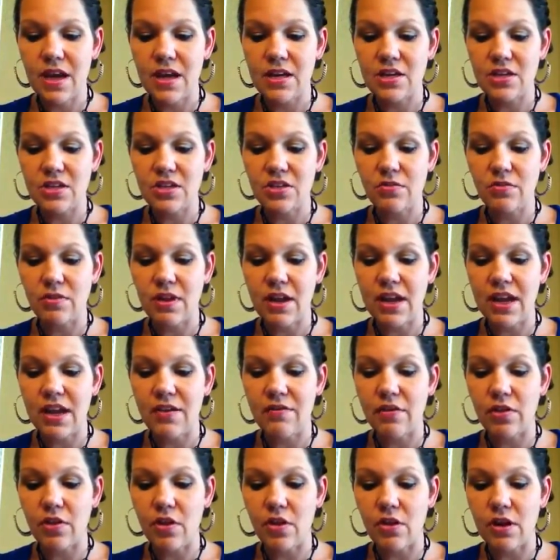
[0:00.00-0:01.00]
just don't like
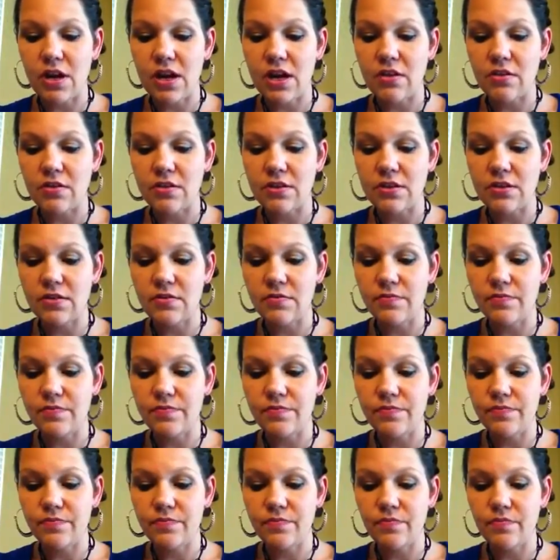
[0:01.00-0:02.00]
having long nails,
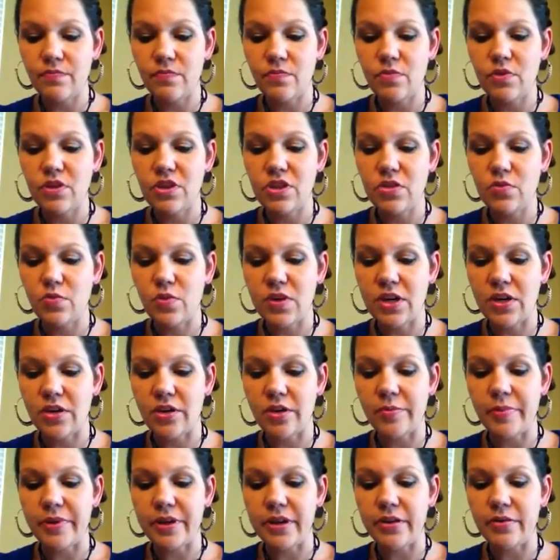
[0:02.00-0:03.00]
which is
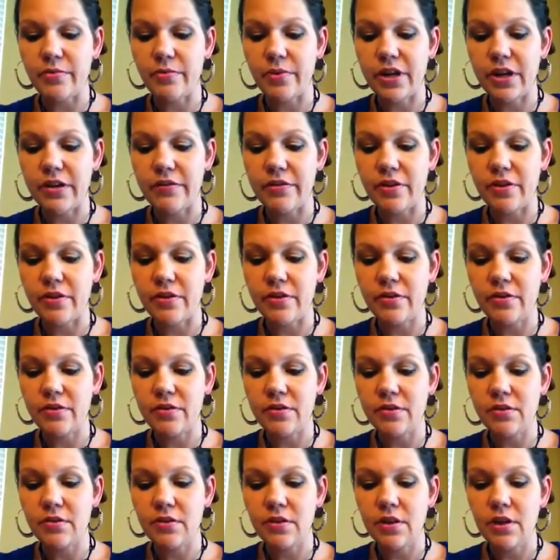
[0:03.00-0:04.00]
weird, but whatever.
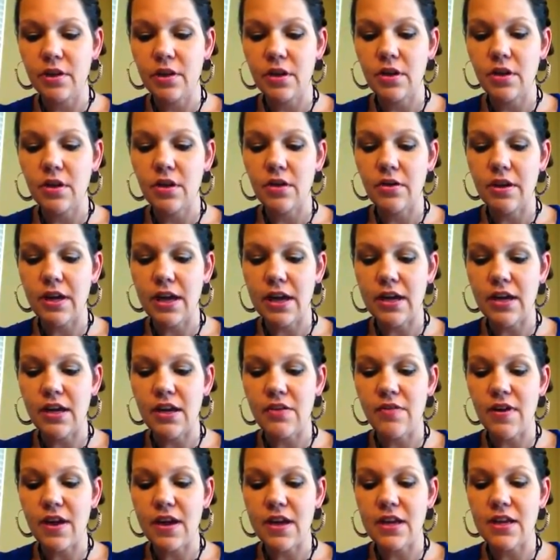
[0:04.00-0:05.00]
Okay,
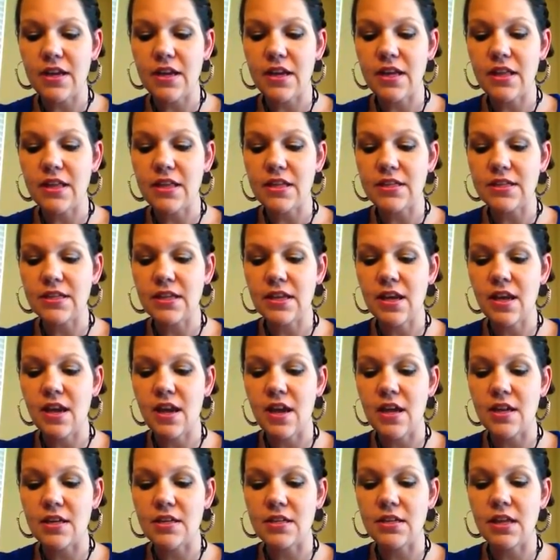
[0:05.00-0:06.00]
if I can get this
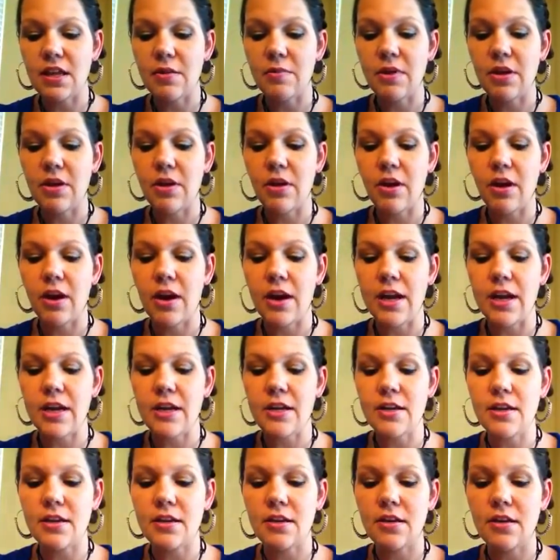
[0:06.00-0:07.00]
cut, that'd be great.
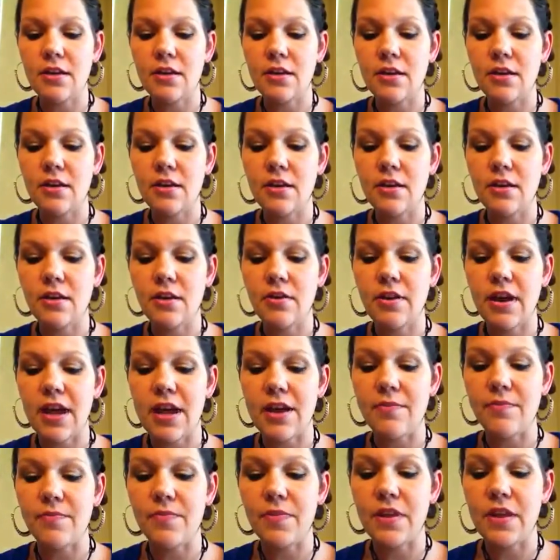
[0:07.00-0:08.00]

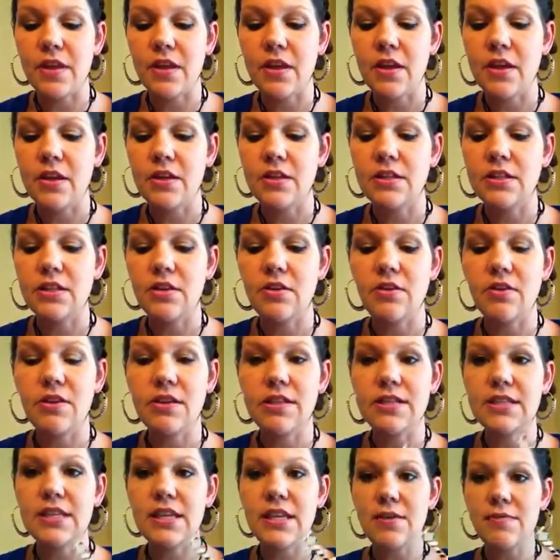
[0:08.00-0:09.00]
Okay, so you
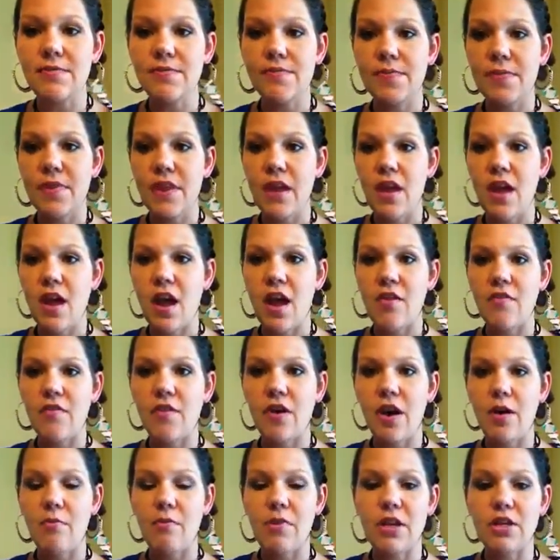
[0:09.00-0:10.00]
can see I've
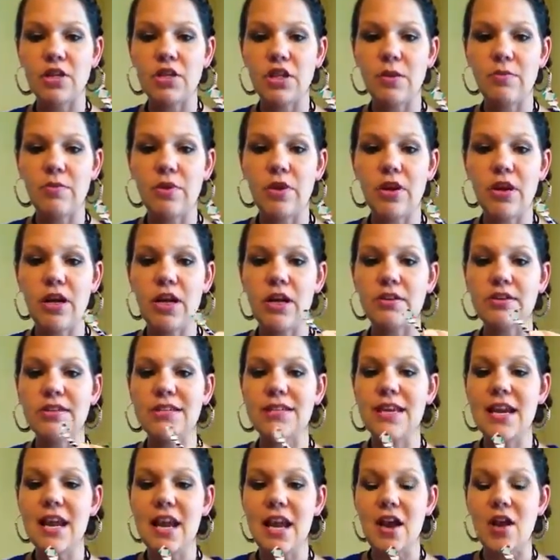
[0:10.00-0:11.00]
got my Jamberry
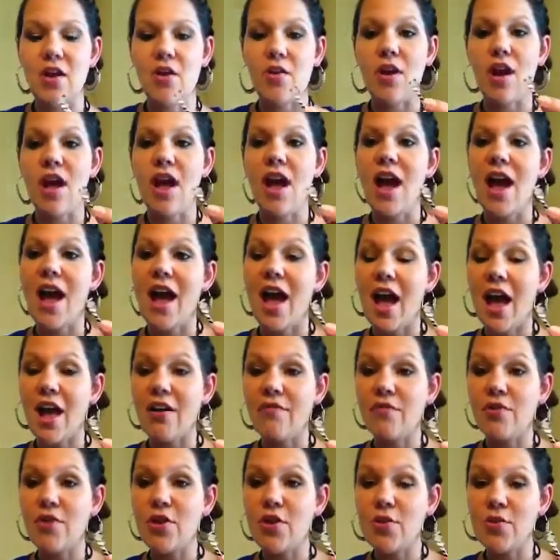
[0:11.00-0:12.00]
nails. Now,
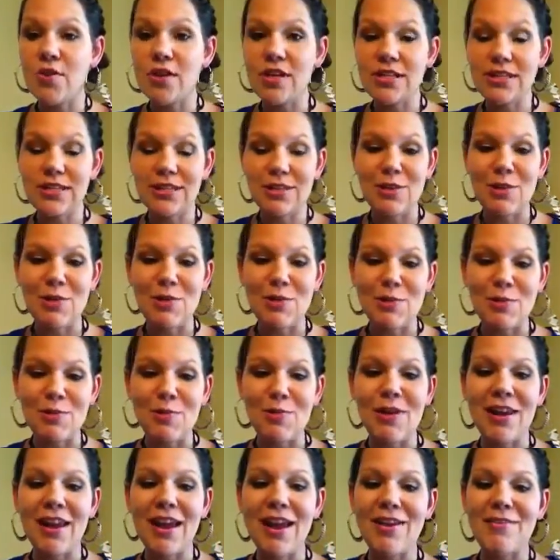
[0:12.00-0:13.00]
I've noticed
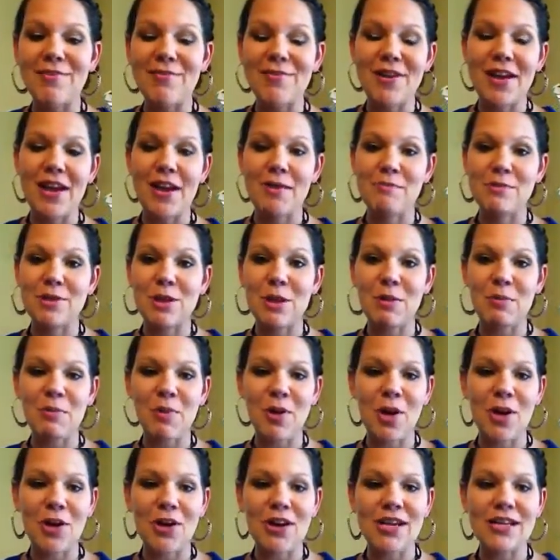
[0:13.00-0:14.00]
when I've done
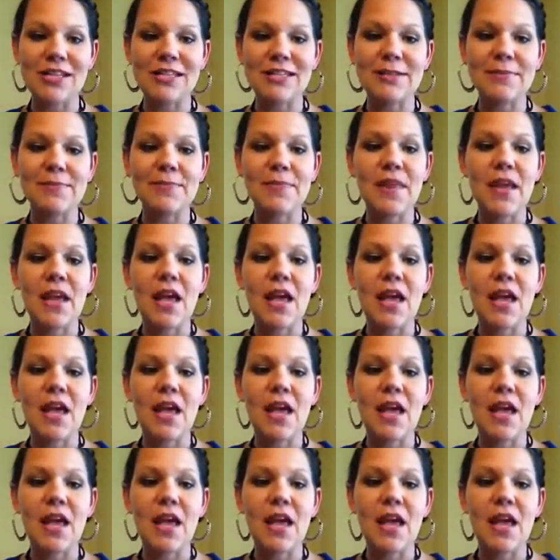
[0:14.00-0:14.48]
parties,